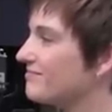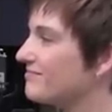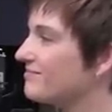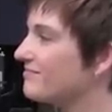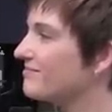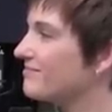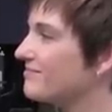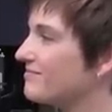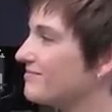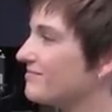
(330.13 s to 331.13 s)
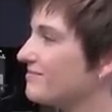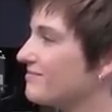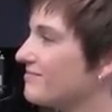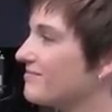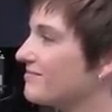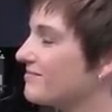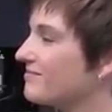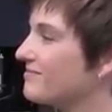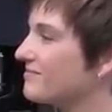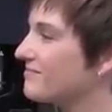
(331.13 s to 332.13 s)

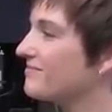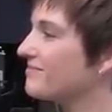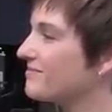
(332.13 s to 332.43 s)
The person shown says nothing.